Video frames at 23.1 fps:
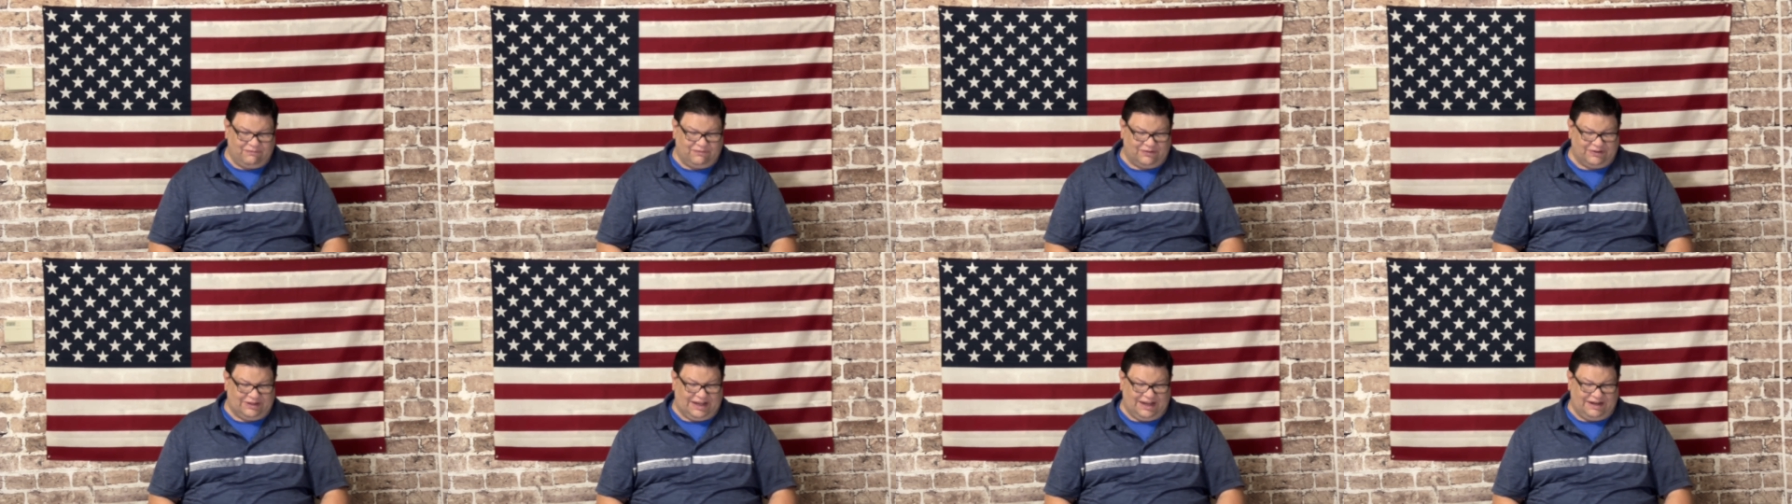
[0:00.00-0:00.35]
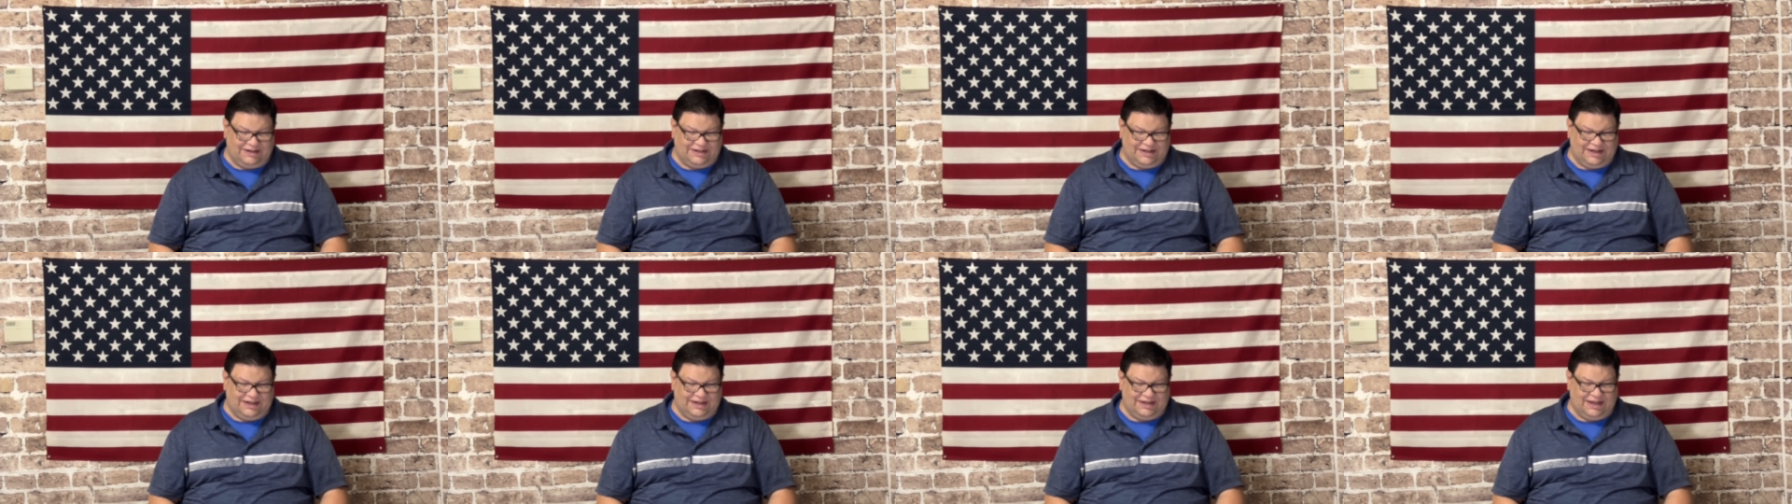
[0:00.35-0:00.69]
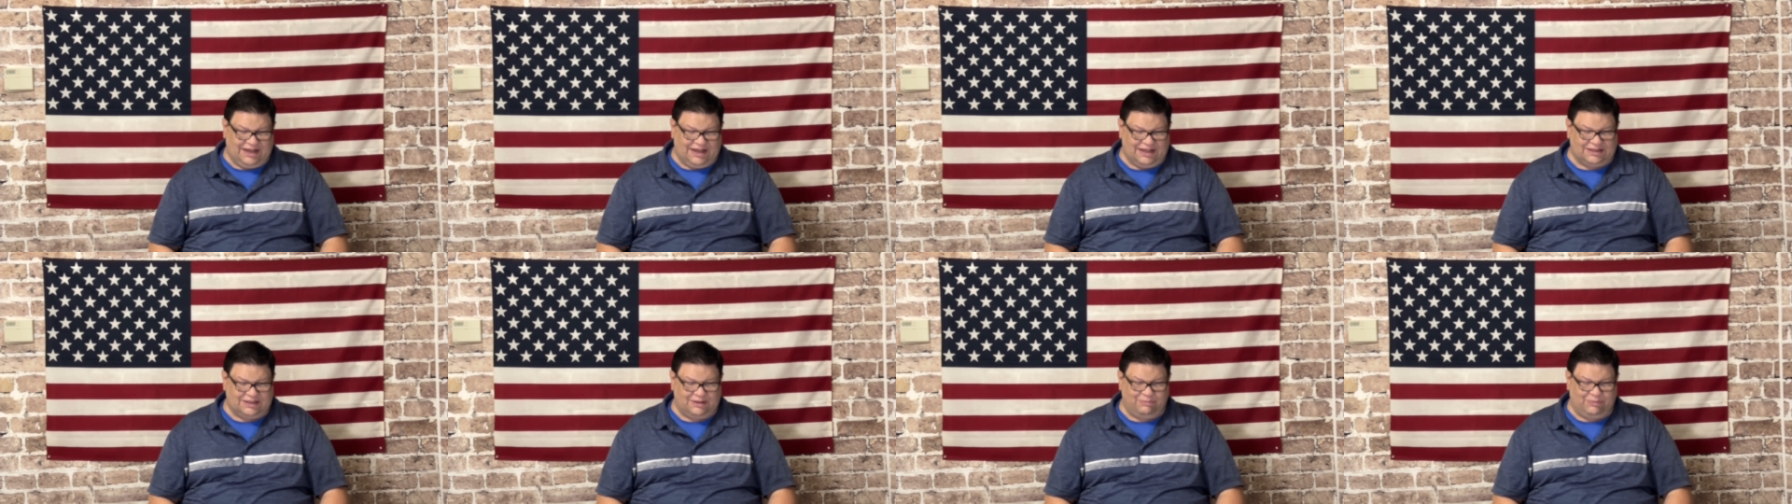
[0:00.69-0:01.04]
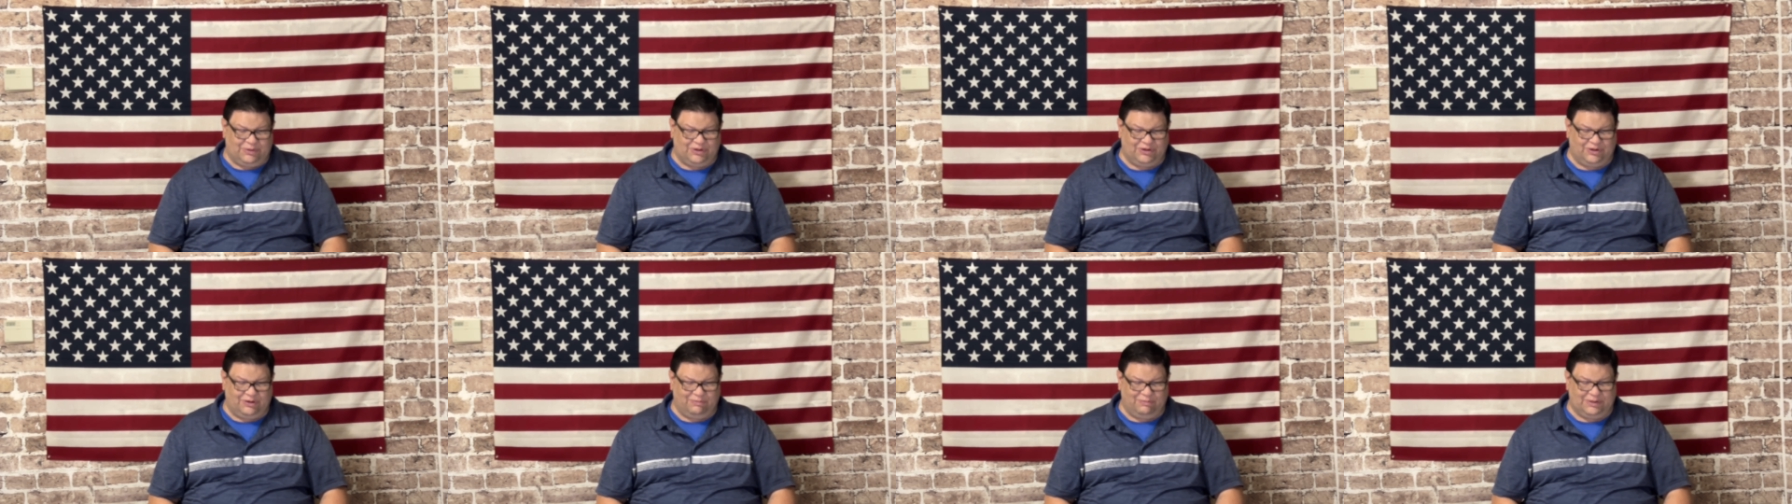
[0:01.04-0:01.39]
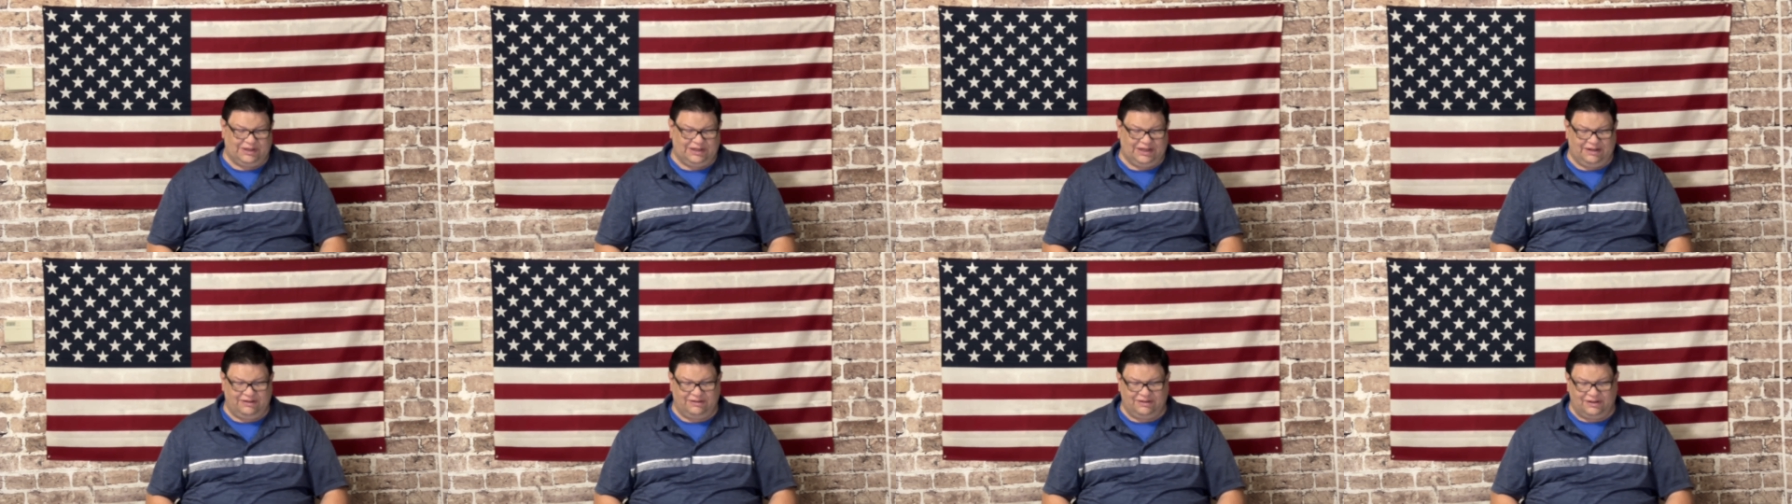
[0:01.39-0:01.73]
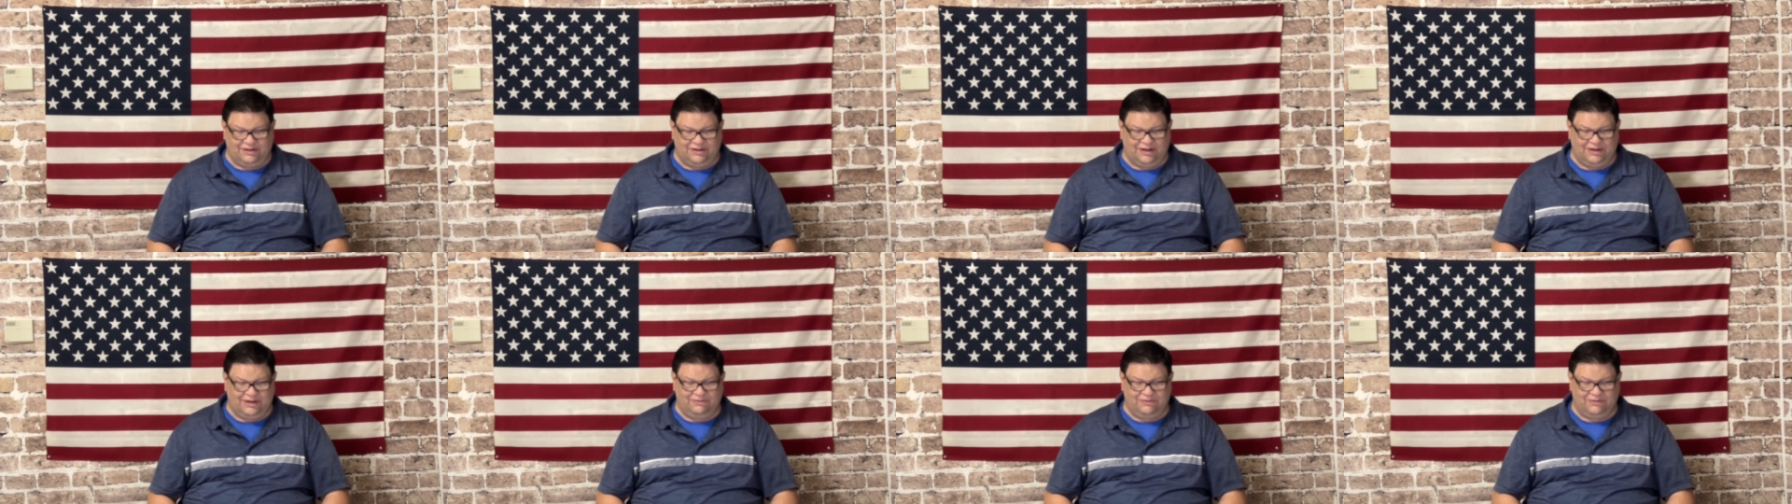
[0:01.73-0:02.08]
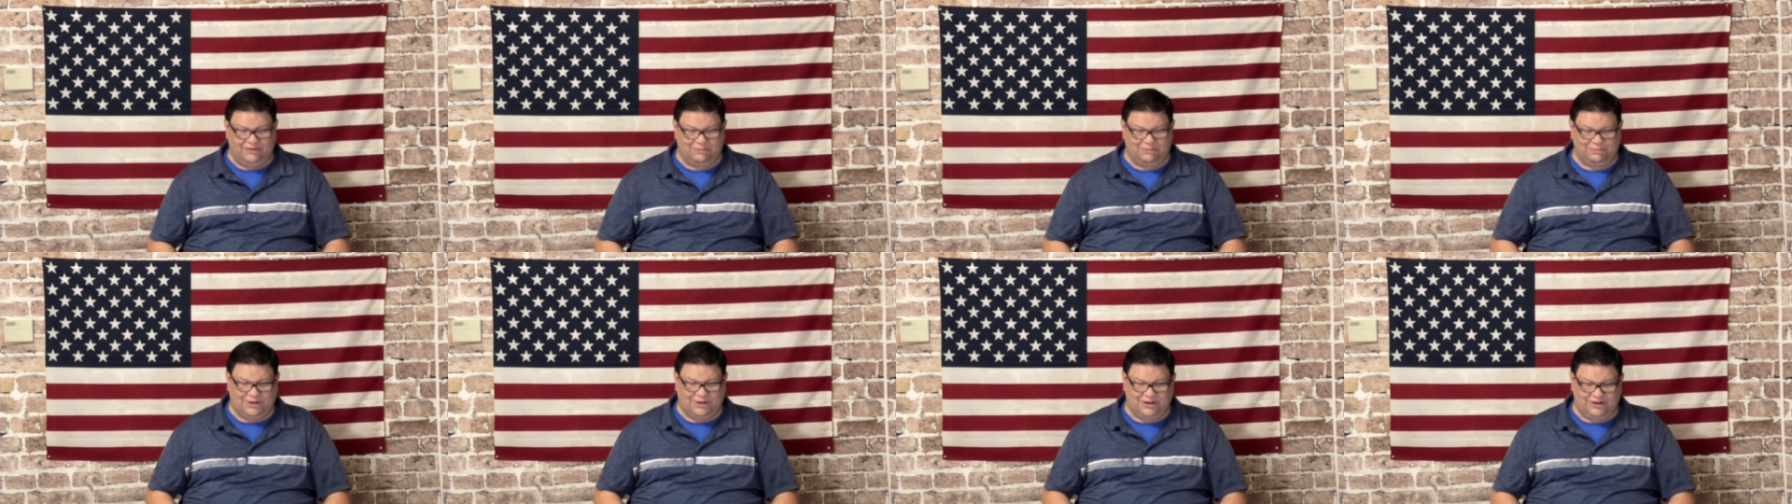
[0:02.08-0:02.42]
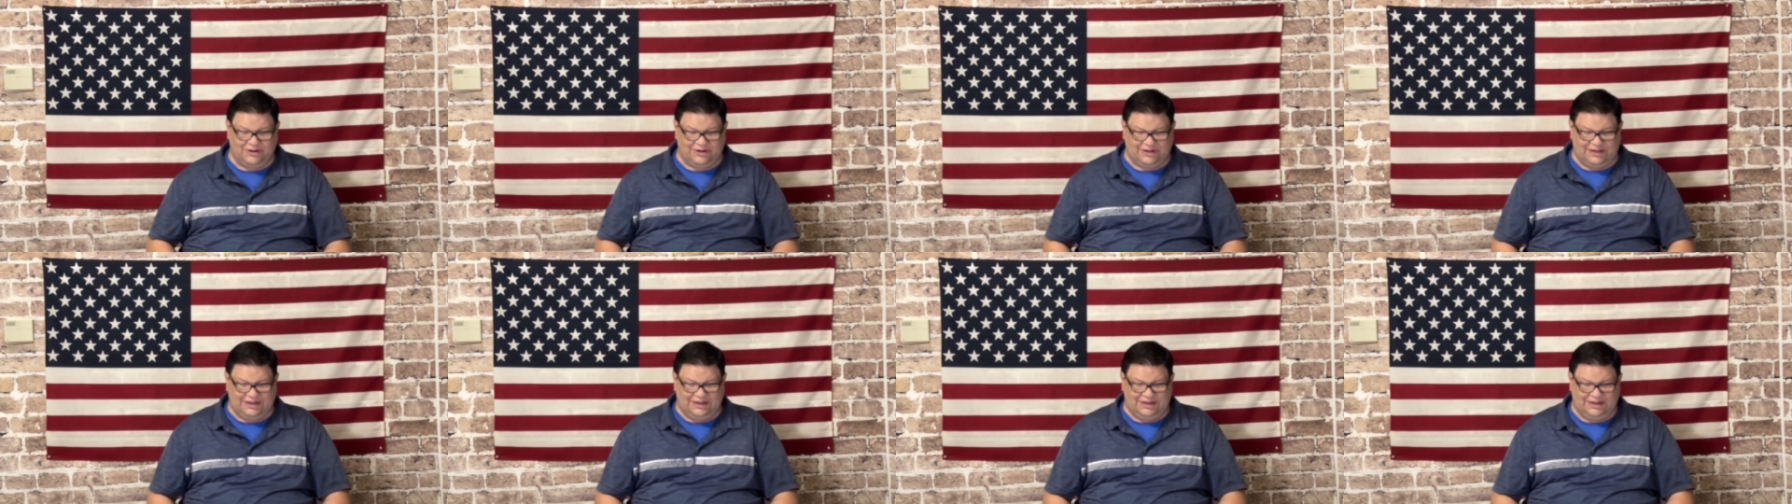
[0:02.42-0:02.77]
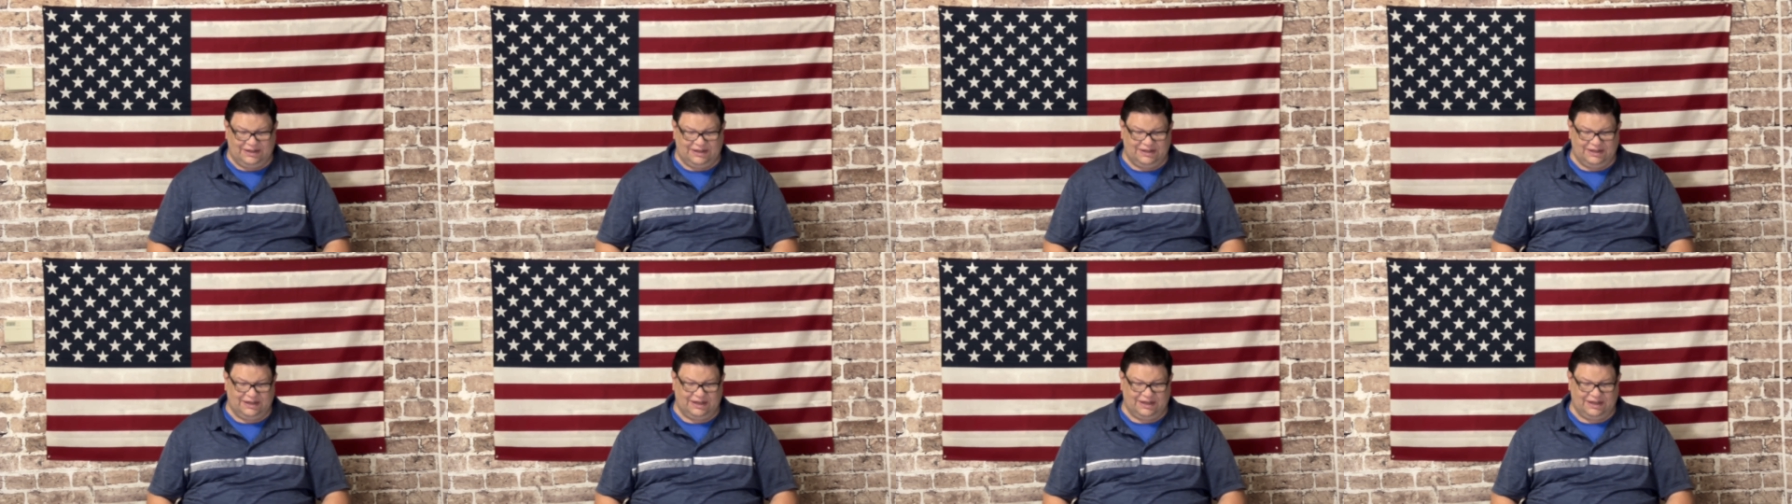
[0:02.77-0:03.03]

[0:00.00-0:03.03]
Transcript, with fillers: From that day on, the parrot became the life of the party,